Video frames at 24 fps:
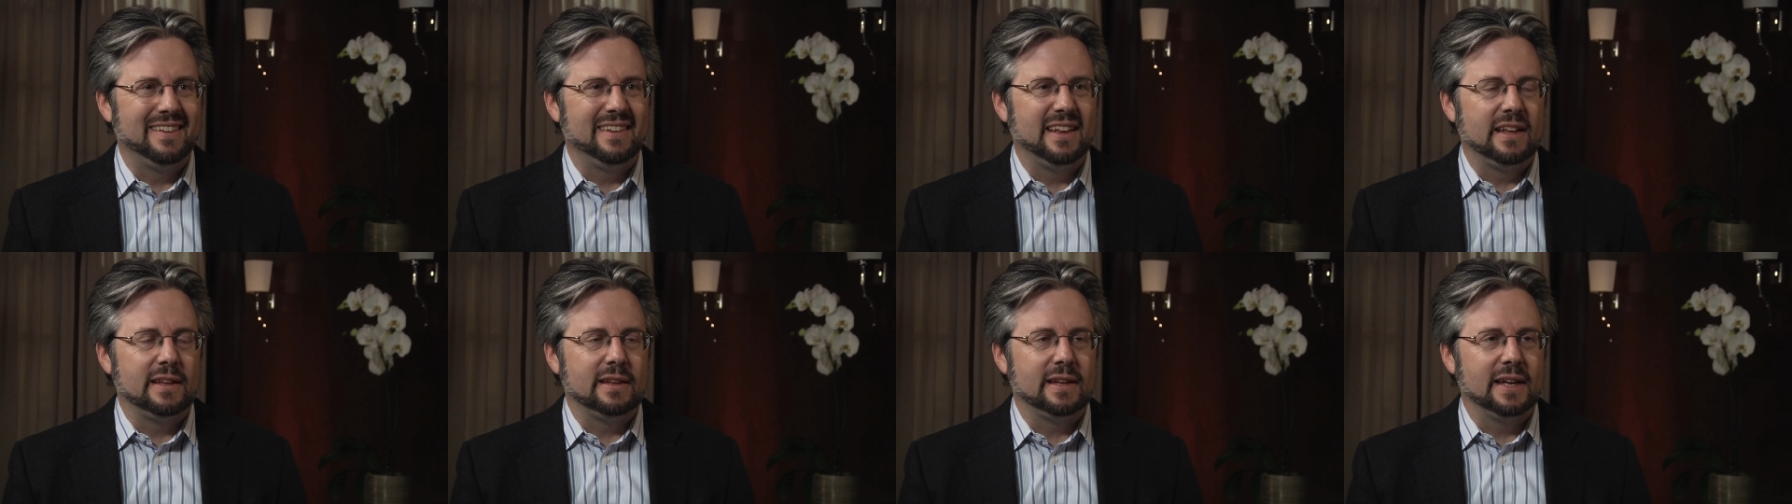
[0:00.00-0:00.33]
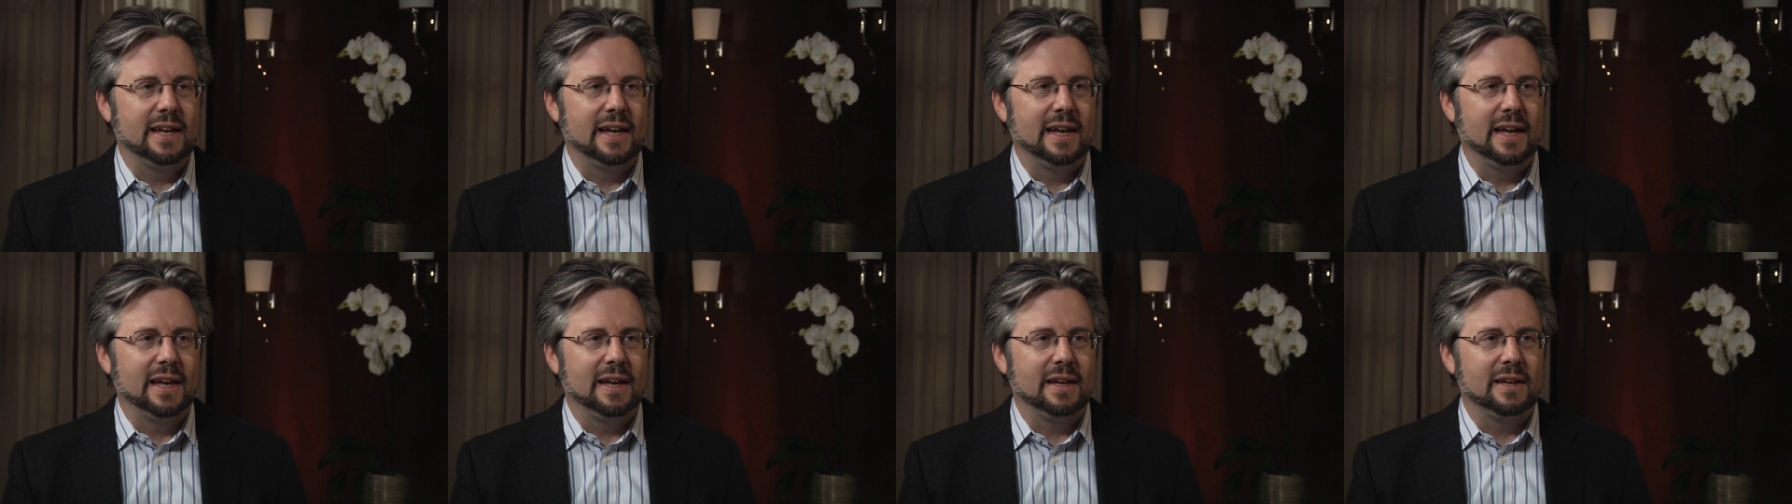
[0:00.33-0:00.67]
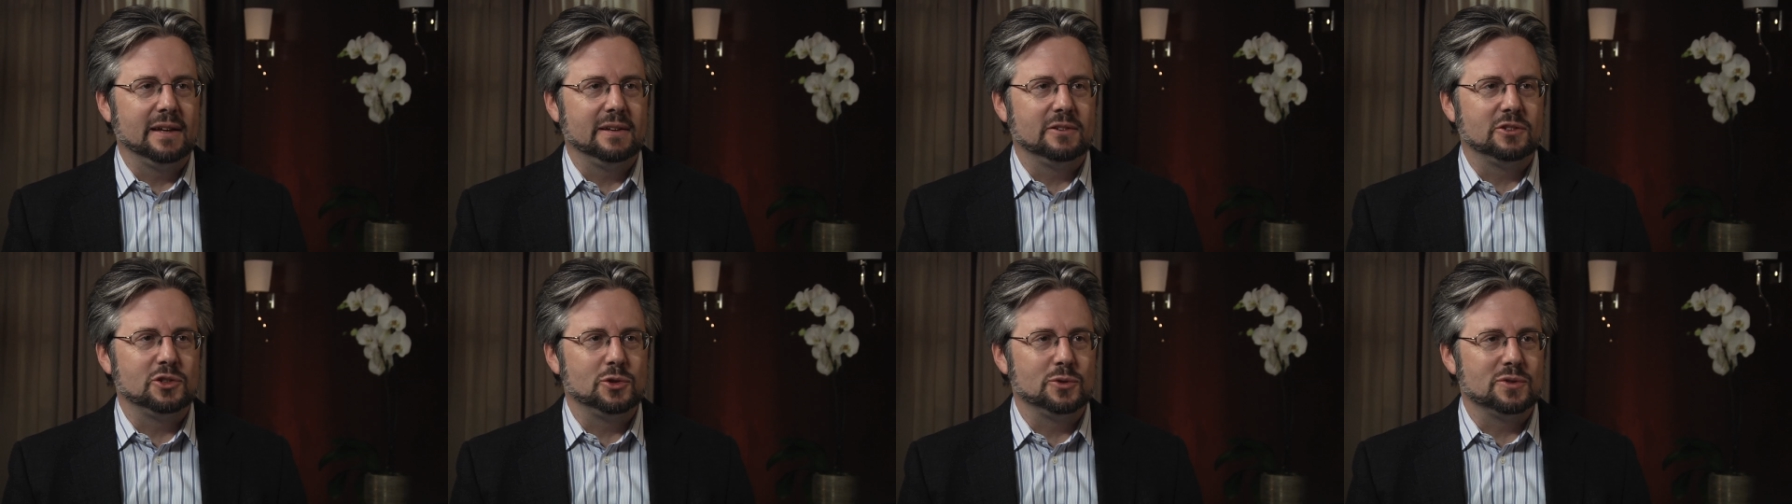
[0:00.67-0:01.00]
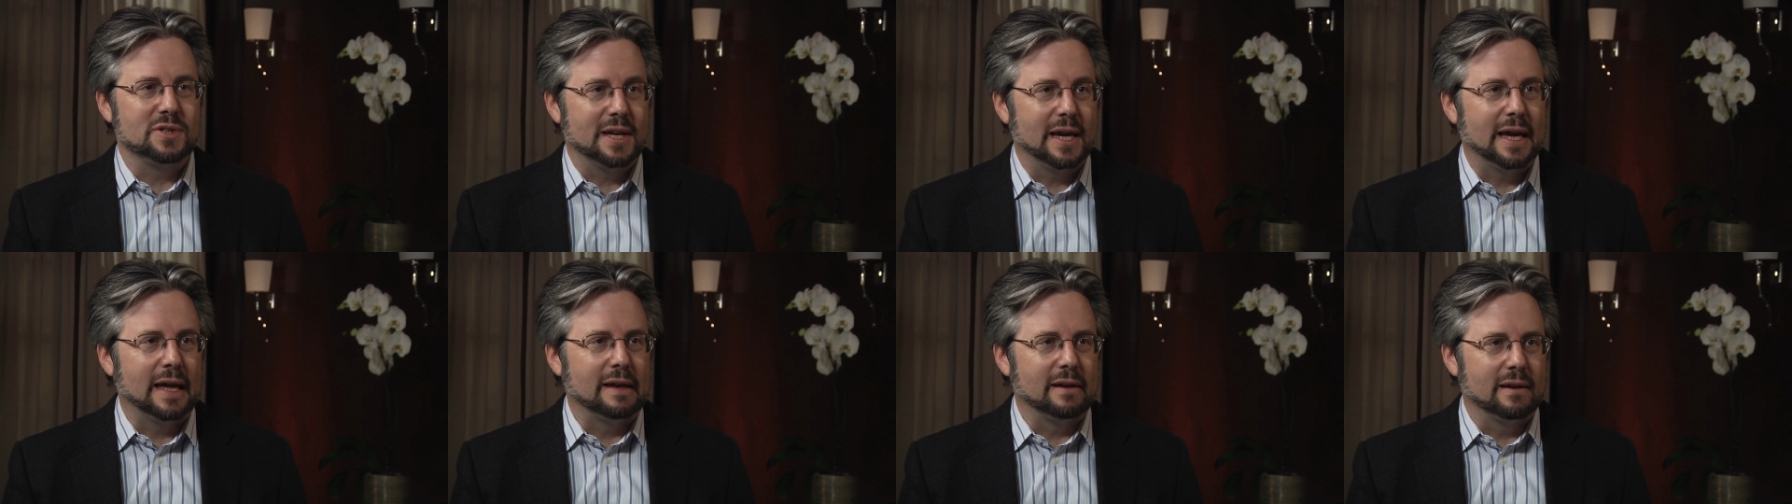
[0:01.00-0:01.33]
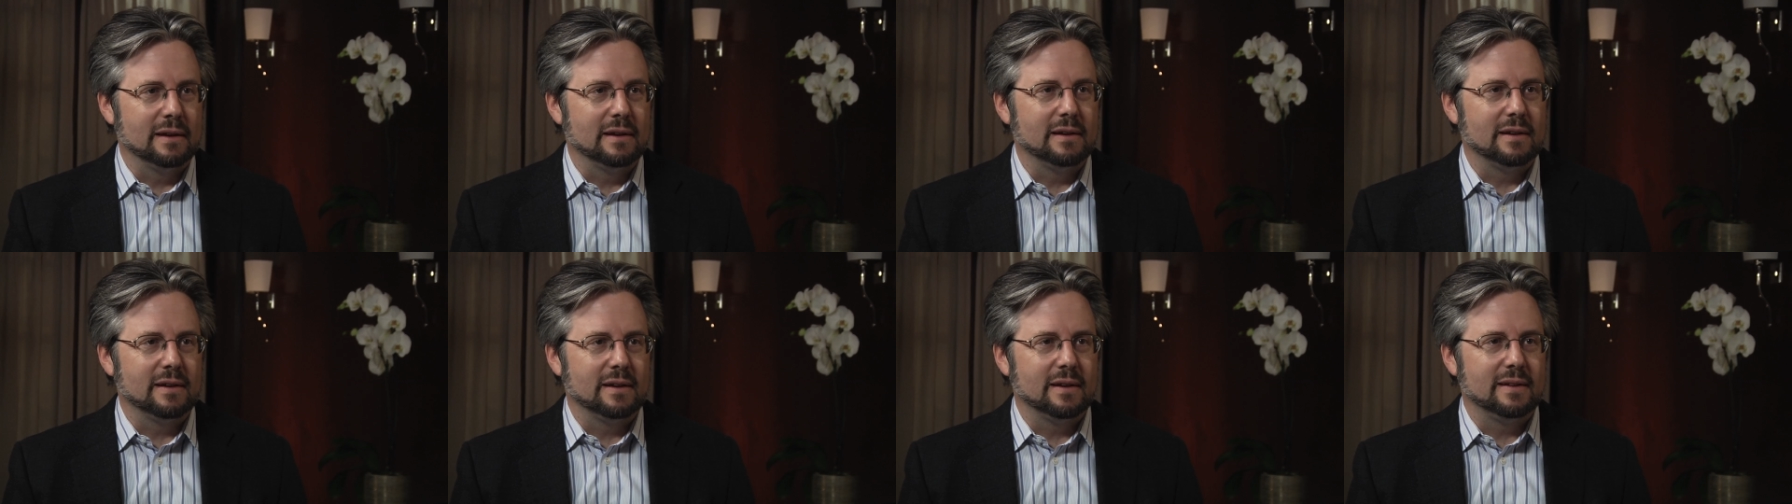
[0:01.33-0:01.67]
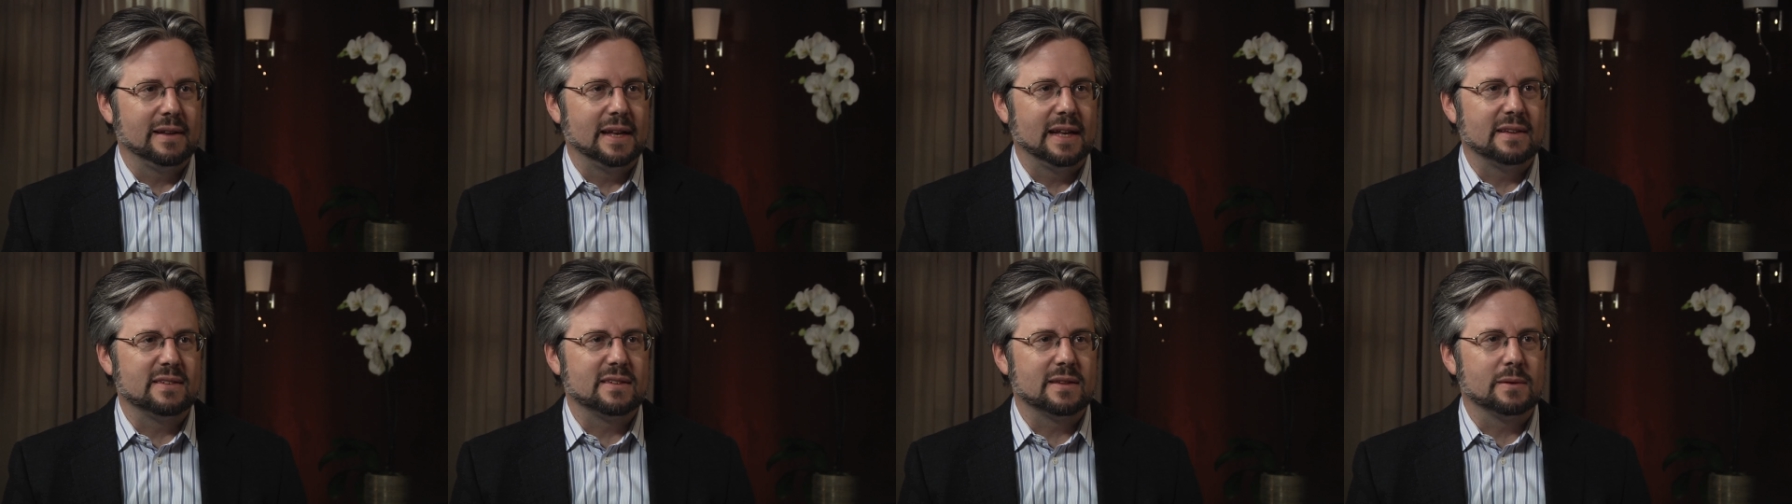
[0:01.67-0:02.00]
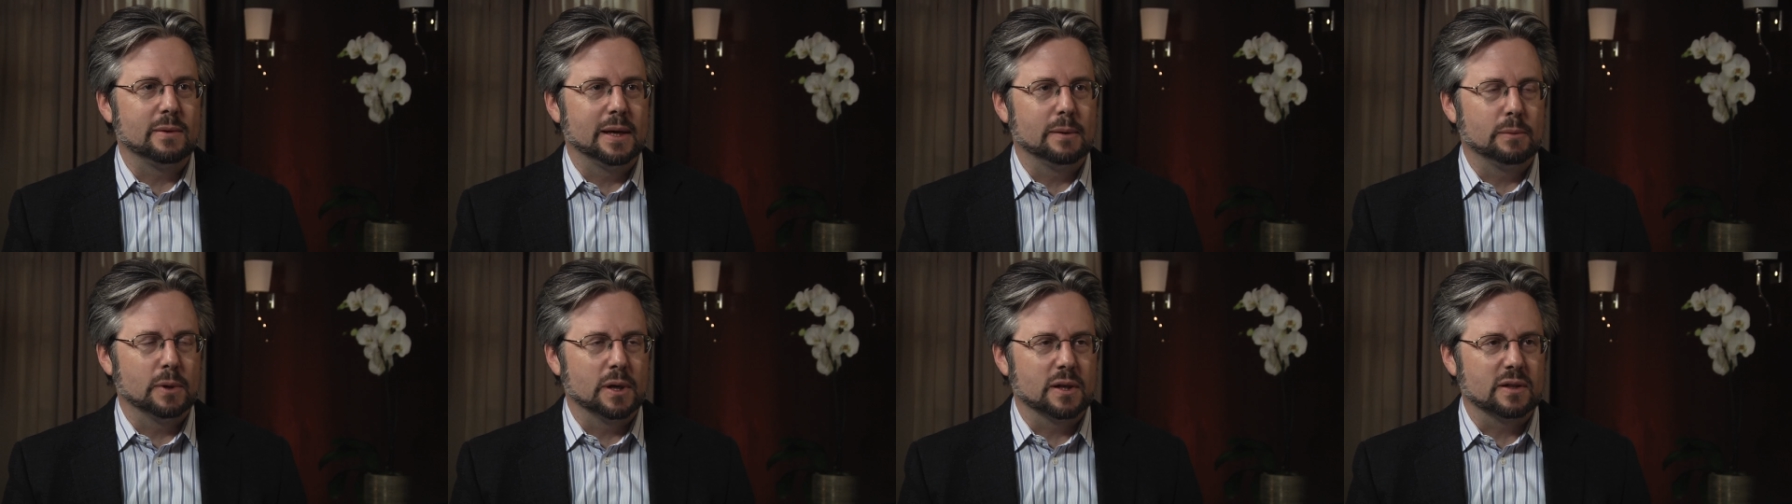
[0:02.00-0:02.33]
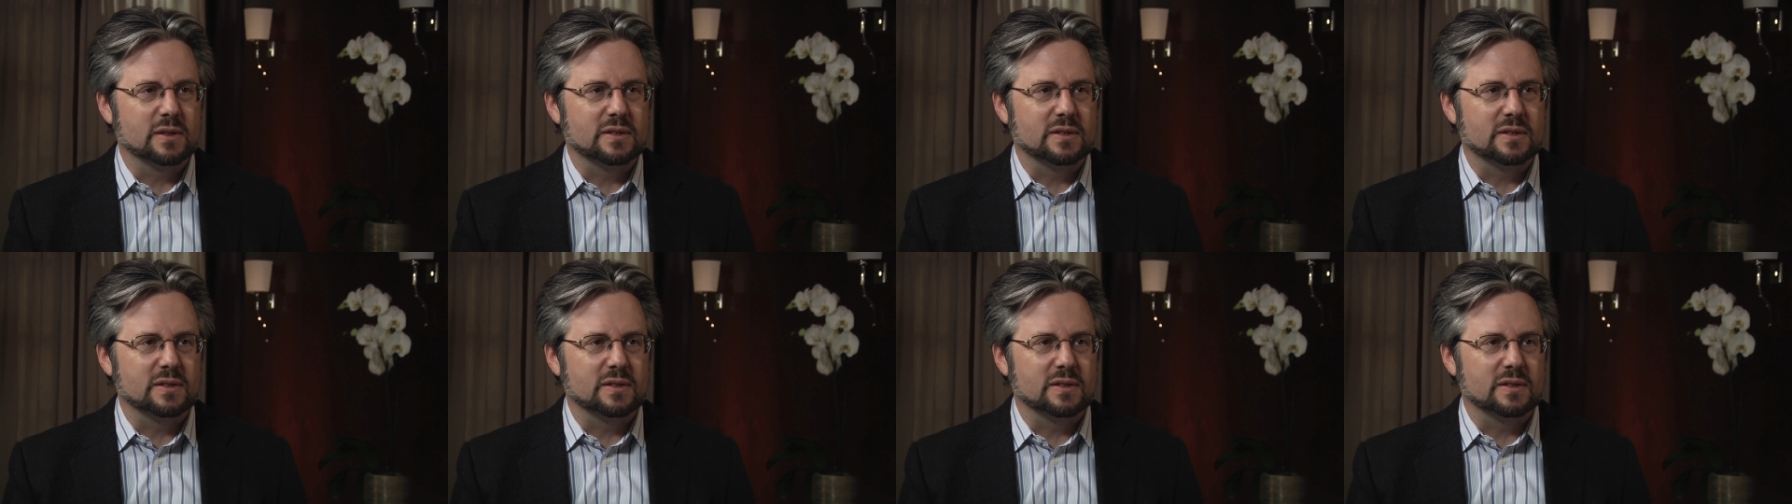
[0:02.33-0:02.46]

and then they choose again. Yes. That's the way it